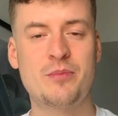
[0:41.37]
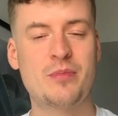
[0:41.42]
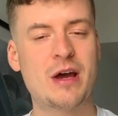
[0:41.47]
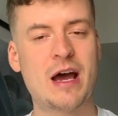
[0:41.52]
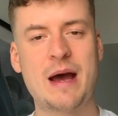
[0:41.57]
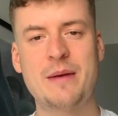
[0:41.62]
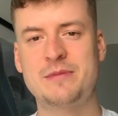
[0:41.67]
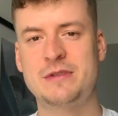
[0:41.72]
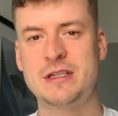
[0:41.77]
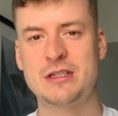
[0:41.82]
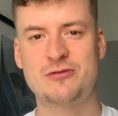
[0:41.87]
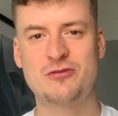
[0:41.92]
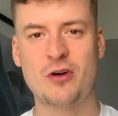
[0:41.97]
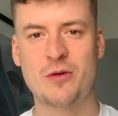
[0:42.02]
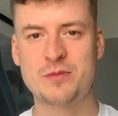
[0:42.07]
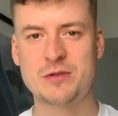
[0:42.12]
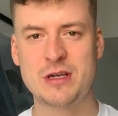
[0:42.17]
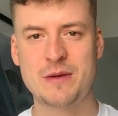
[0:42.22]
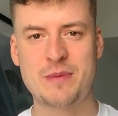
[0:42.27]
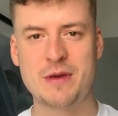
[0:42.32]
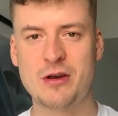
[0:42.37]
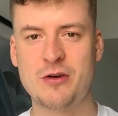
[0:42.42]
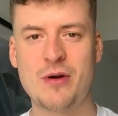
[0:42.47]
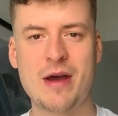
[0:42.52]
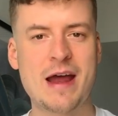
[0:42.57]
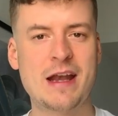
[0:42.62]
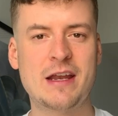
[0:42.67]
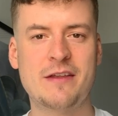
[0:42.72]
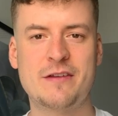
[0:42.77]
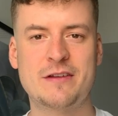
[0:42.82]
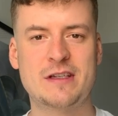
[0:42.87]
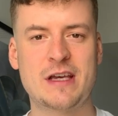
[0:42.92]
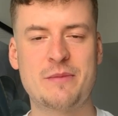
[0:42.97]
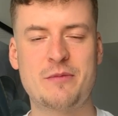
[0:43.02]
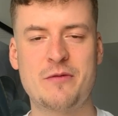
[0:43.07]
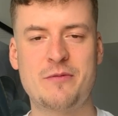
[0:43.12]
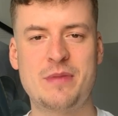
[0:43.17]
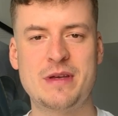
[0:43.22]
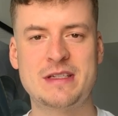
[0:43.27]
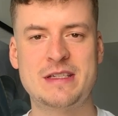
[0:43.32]
Perhaps it's dropshipping or any other type
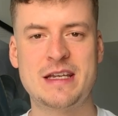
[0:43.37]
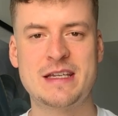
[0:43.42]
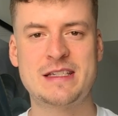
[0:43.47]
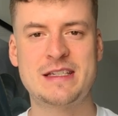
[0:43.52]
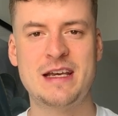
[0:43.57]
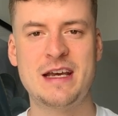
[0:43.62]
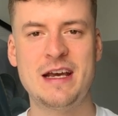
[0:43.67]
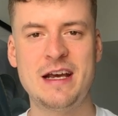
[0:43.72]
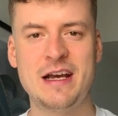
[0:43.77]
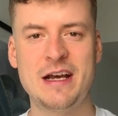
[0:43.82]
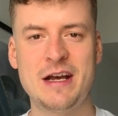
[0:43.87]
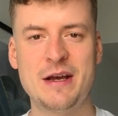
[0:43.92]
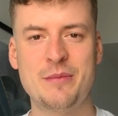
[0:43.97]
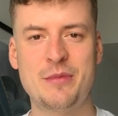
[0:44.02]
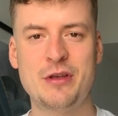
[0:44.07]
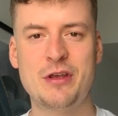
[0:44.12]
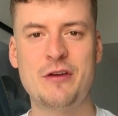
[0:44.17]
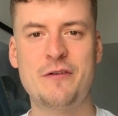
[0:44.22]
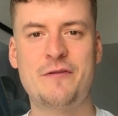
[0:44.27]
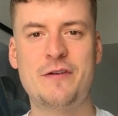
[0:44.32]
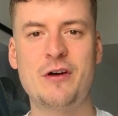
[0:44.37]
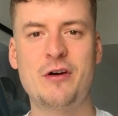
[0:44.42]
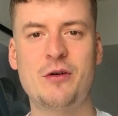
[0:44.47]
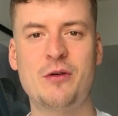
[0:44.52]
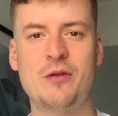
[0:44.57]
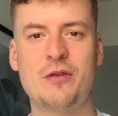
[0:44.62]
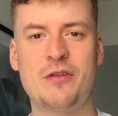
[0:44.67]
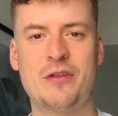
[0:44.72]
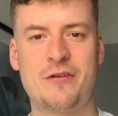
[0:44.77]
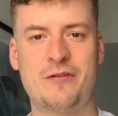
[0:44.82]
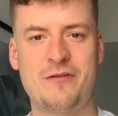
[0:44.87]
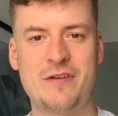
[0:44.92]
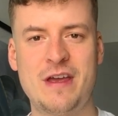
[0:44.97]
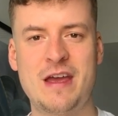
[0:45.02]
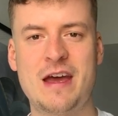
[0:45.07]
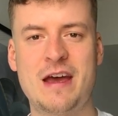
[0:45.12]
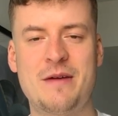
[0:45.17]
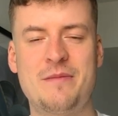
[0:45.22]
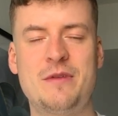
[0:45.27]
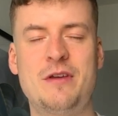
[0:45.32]
of business, but you feel the
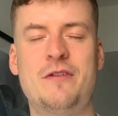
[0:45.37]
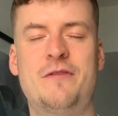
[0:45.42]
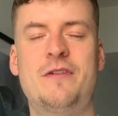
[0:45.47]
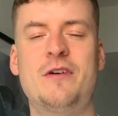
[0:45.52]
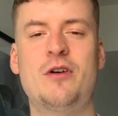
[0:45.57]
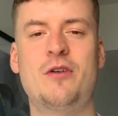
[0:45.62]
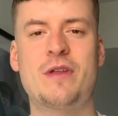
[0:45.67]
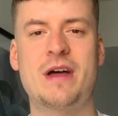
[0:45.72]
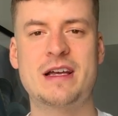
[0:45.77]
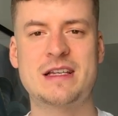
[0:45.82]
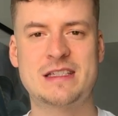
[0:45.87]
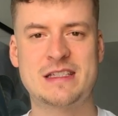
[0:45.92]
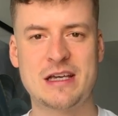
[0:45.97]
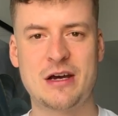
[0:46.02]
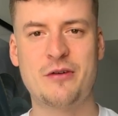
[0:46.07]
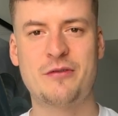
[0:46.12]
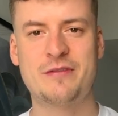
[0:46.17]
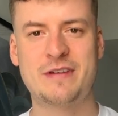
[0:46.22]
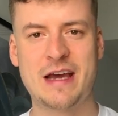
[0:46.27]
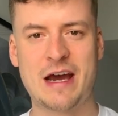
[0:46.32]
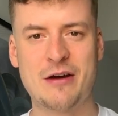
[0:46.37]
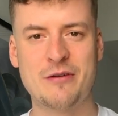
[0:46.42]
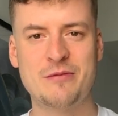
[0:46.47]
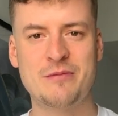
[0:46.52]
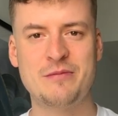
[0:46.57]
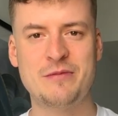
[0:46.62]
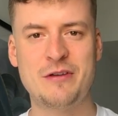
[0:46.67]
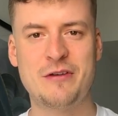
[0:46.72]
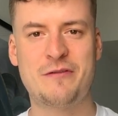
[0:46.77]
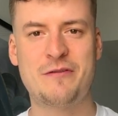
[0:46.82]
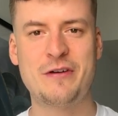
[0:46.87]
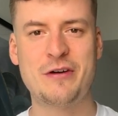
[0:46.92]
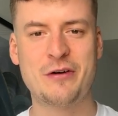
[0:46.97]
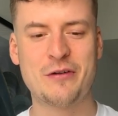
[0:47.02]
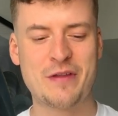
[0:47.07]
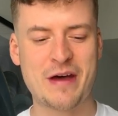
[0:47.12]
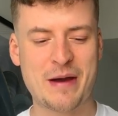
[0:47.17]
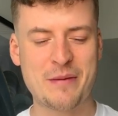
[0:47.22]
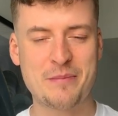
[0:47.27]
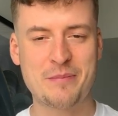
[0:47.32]
fear, you feel that self-doubt, you feel
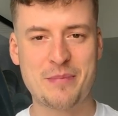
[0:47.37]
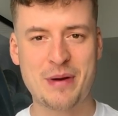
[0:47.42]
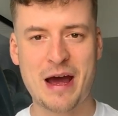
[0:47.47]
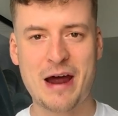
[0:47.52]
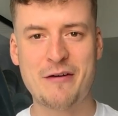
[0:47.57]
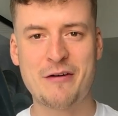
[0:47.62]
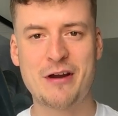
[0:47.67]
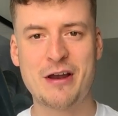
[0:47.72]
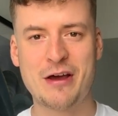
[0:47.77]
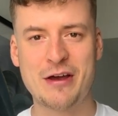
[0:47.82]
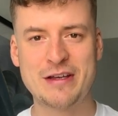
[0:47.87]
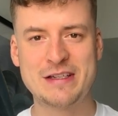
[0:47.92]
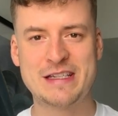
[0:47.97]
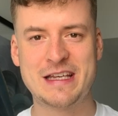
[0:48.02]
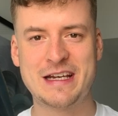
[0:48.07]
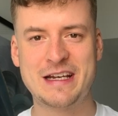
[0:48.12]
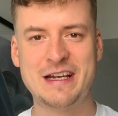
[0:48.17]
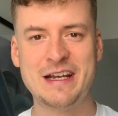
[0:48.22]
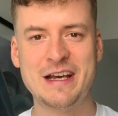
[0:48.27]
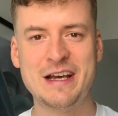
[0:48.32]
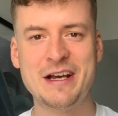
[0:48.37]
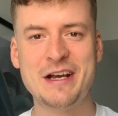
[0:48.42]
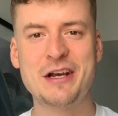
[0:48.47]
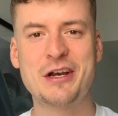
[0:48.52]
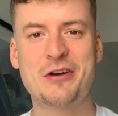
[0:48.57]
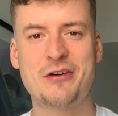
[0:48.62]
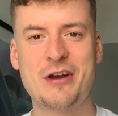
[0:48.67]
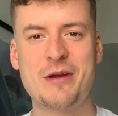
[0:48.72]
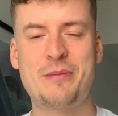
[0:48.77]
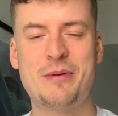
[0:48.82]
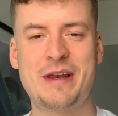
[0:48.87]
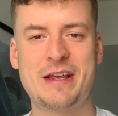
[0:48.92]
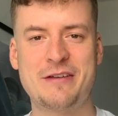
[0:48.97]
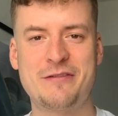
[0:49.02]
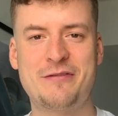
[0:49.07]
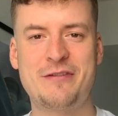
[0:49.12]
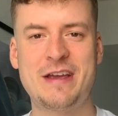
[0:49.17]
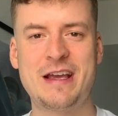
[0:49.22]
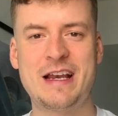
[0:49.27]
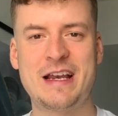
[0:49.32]
that paralyzing, crippling
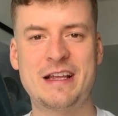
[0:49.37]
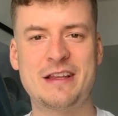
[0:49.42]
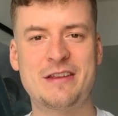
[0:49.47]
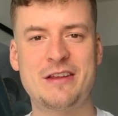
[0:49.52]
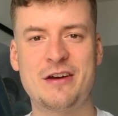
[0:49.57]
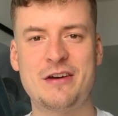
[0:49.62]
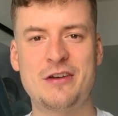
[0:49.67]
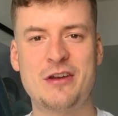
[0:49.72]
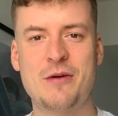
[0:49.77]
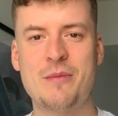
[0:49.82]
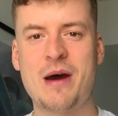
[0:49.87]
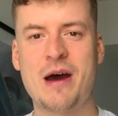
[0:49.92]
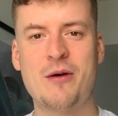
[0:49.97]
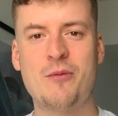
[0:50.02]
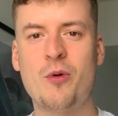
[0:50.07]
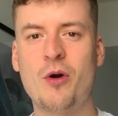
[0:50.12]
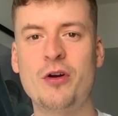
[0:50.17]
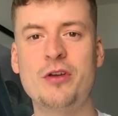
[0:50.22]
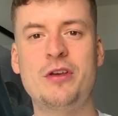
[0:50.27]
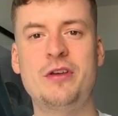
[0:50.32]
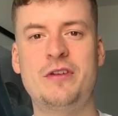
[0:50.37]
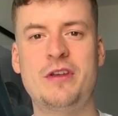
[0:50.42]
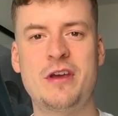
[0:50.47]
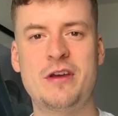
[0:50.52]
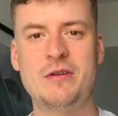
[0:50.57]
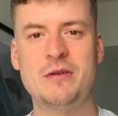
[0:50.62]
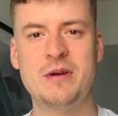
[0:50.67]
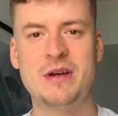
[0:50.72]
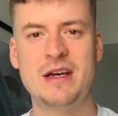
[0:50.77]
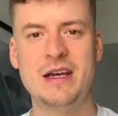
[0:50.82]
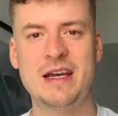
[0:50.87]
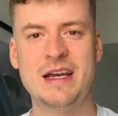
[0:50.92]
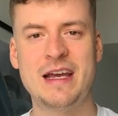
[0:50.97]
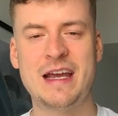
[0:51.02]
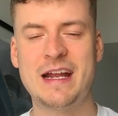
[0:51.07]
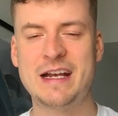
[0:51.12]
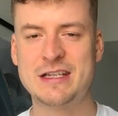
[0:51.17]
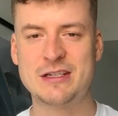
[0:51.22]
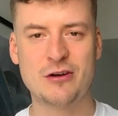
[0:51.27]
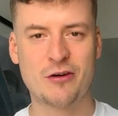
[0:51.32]
feeling that no matter what you do,
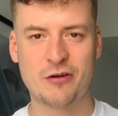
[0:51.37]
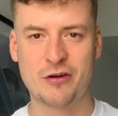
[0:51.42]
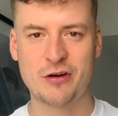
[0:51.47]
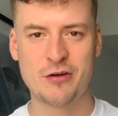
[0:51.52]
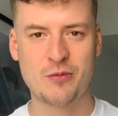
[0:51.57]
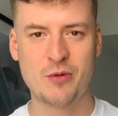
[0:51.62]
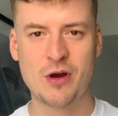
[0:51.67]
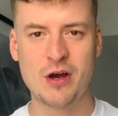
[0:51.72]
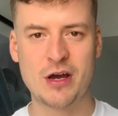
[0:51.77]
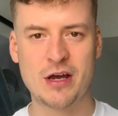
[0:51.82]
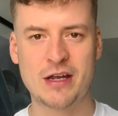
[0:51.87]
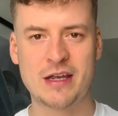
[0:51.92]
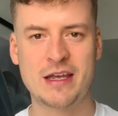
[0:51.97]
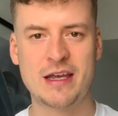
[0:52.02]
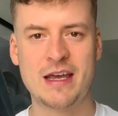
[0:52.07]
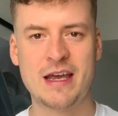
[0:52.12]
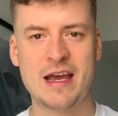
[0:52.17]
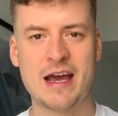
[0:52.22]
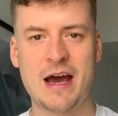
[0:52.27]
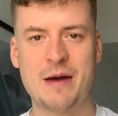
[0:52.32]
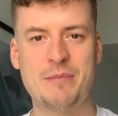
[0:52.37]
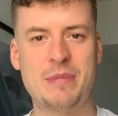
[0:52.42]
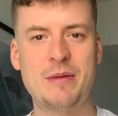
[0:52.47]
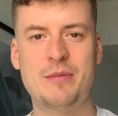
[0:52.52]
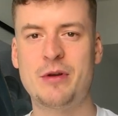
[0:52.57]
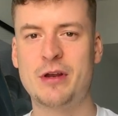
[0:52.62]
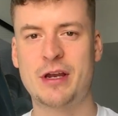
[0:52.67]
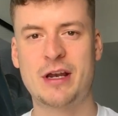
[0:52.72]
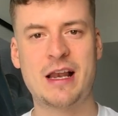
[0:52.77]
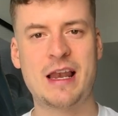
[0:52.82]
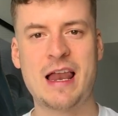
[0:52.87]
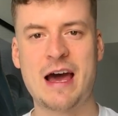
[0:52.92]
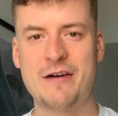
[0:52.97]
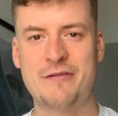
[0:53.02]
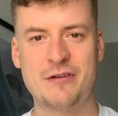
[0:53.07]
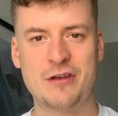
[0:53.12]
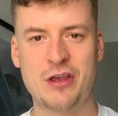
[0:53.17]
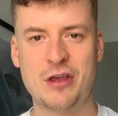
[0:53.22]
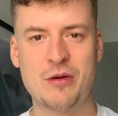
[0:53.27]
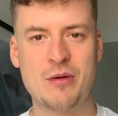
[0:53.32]
it's not going to work and people are going to laugh
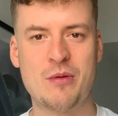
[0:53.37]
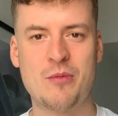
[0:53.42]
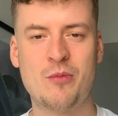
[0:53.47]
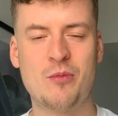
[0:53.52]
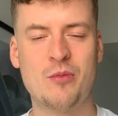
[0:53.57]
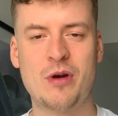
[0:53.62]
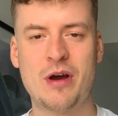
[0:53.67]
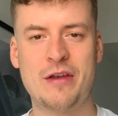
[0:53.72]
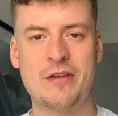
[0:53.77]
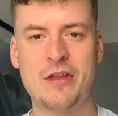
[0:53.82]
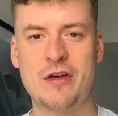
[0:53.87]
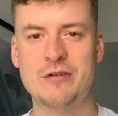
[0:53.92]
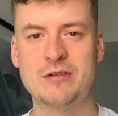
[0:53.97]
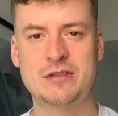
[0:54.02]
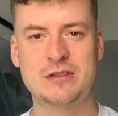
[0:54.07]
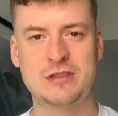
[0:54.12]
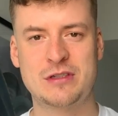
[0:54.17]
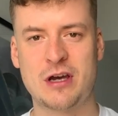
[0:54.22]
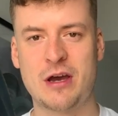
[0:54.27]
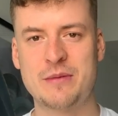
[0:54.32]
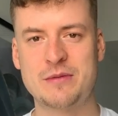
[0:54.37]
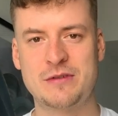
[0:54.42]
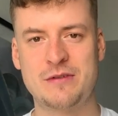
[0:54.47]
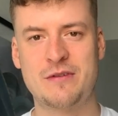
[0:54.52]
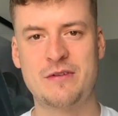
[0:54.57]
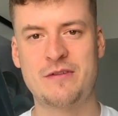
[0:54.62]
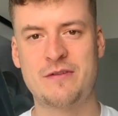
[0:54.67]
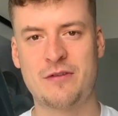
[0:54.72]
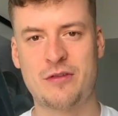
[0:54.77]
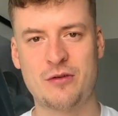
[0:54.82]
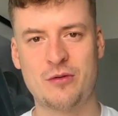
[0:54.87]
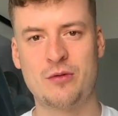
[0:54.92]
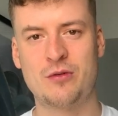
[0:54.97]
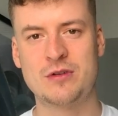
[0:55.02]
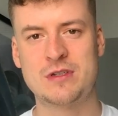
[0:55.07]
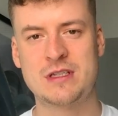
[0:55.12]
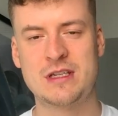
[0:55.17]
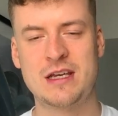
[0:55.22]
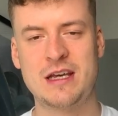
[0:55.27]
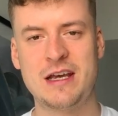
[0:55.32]
at you and those types of
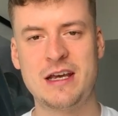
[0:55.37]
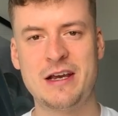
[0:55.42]
thoughts.